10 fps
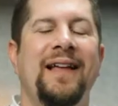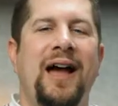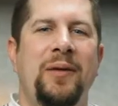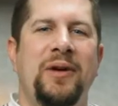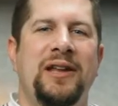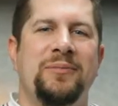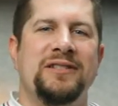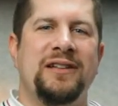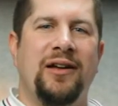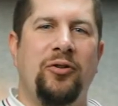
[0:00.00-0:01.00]
Hi, my name
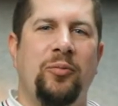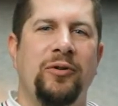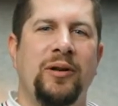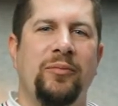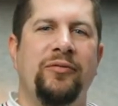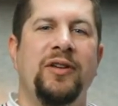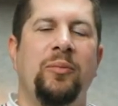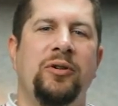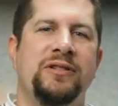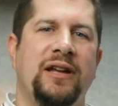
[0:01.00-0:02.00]
is Scott Hulbert. I'm a
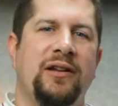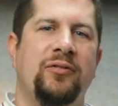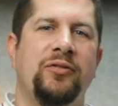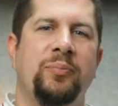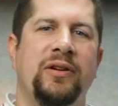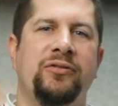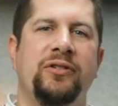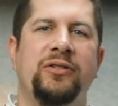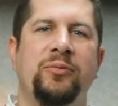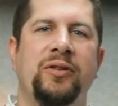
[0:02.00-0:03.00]
VMware Technical
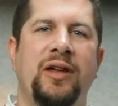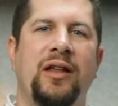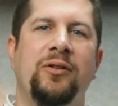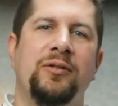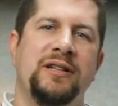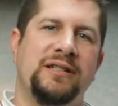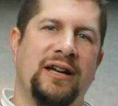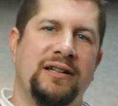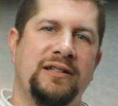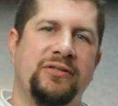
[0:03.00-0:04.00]
Specialist with LRS
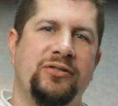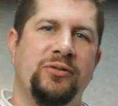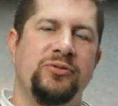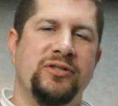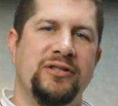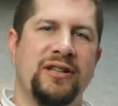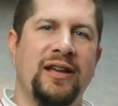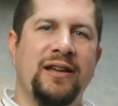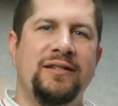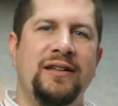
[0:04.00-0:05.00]
IT Solutions.
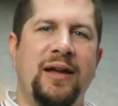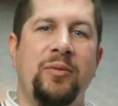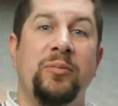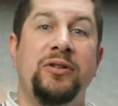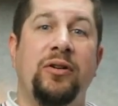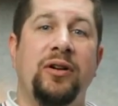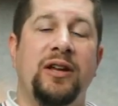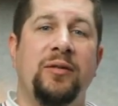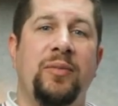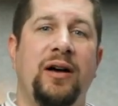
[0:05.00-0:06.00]
Today I'm going to be
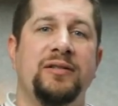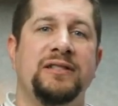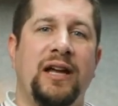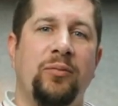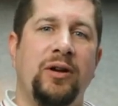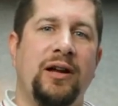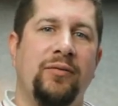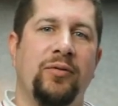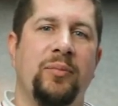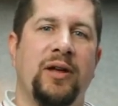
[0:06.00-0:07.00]
talking about Site
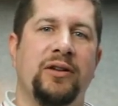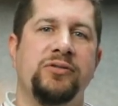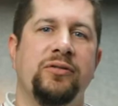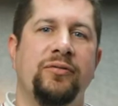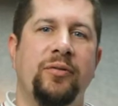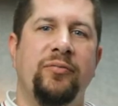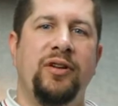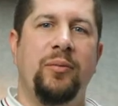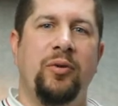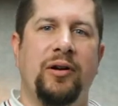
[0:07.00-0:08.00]
Recovery Manager from
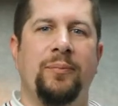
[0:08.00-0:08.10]
VMware.